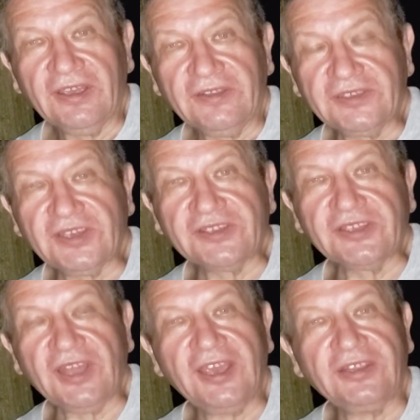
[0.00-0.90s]
This is a
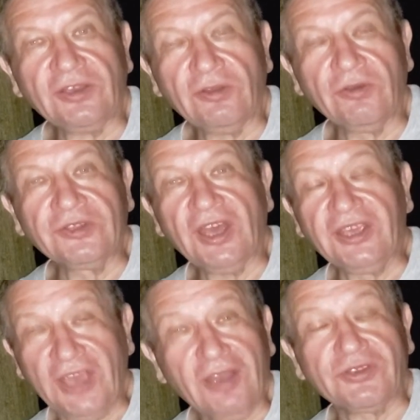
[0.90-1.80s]
night on
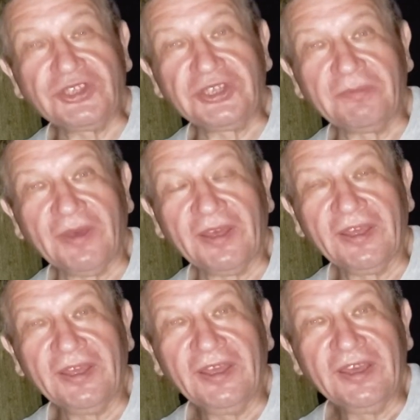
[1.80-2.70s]
Yakushima,
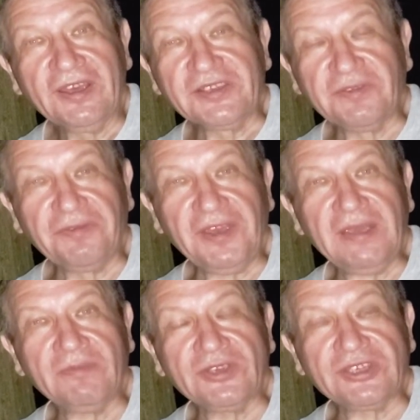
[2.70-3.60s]
the
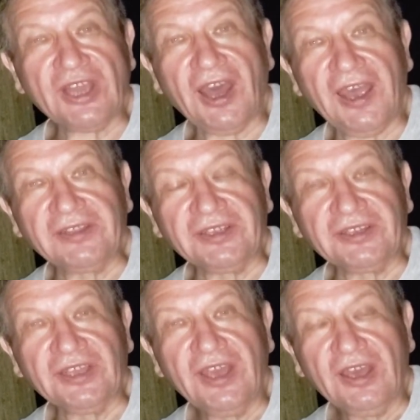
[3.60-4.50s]
famous island
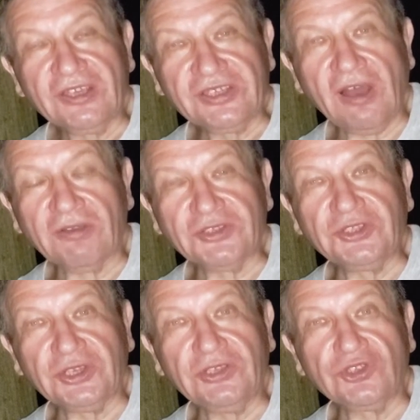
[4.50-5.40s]
south
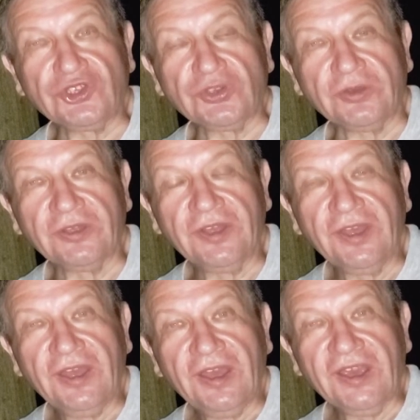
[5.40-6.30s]
to Kyushu,
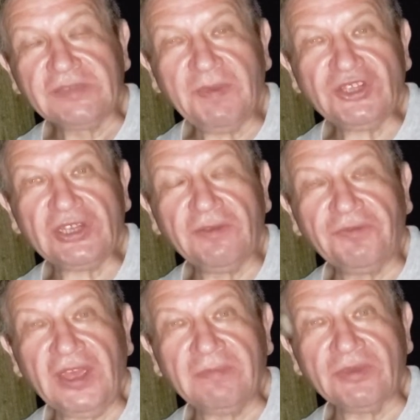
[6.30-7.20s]
especially
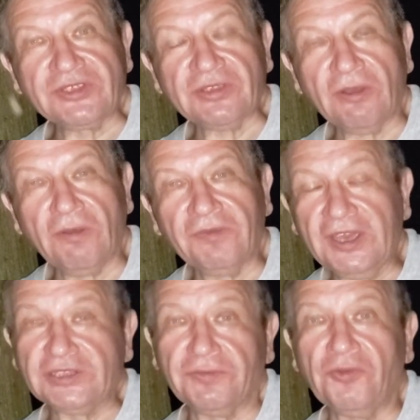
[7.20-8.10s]
famous of
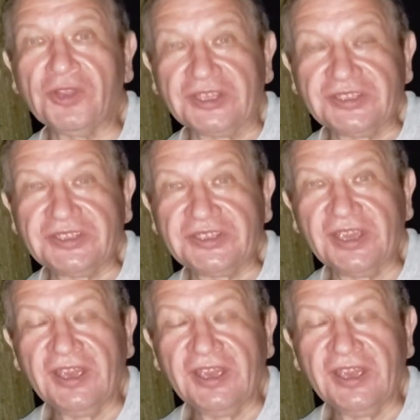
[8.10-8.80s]
its forests.